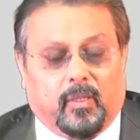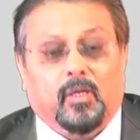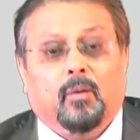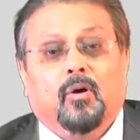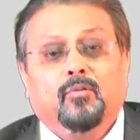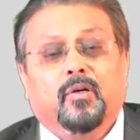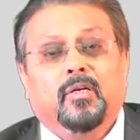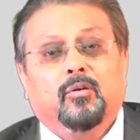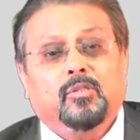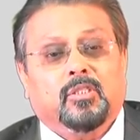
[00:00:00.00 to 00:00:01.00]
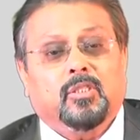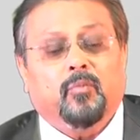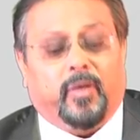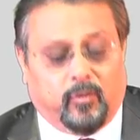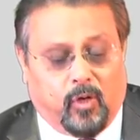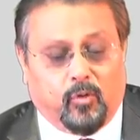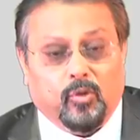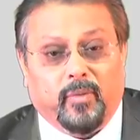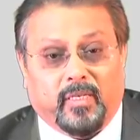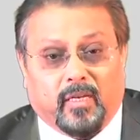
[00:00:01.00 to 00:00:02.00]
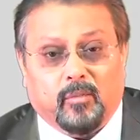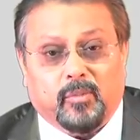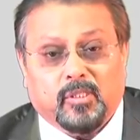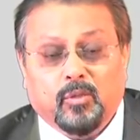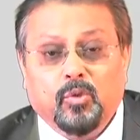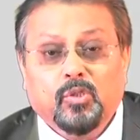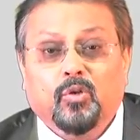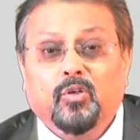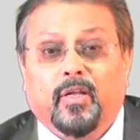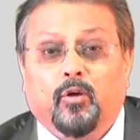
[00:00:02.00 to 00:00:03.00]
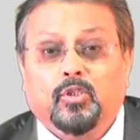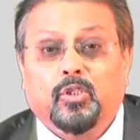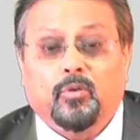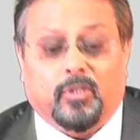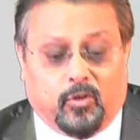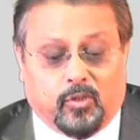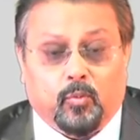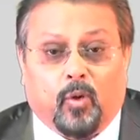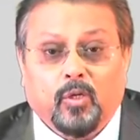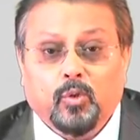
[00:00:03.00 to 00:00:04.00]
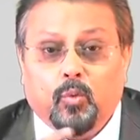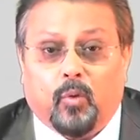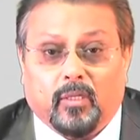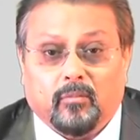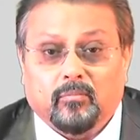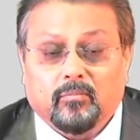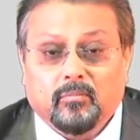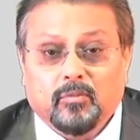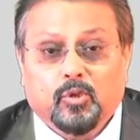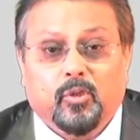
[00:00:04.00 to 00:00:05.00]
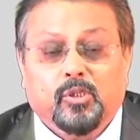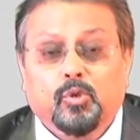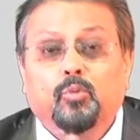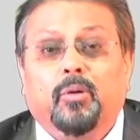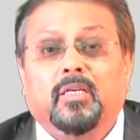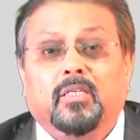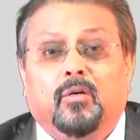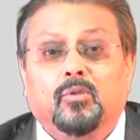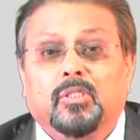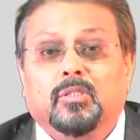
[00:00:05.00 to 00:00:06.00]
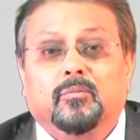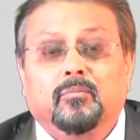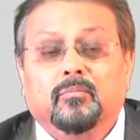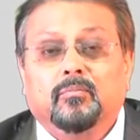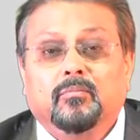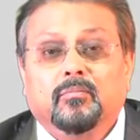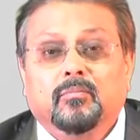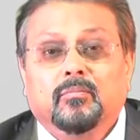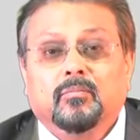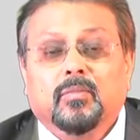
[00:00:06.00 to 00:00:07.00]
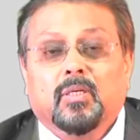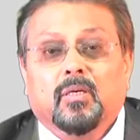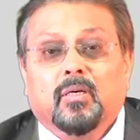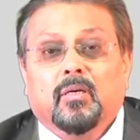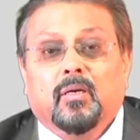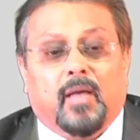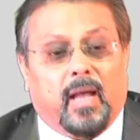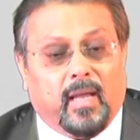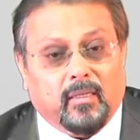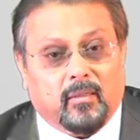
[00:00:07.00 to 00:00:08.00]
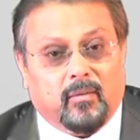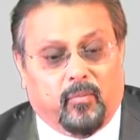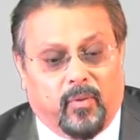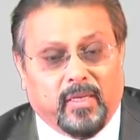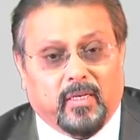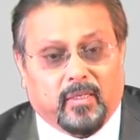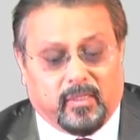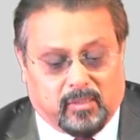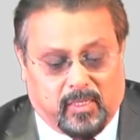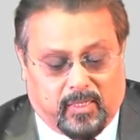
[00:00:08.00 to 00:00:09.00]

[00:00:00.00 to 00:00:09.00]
You have gone for a negotiation when you are going to meet another person who is going to negotiate with you. It's 1-to-1. So, it's two-party negotiation. And when it is,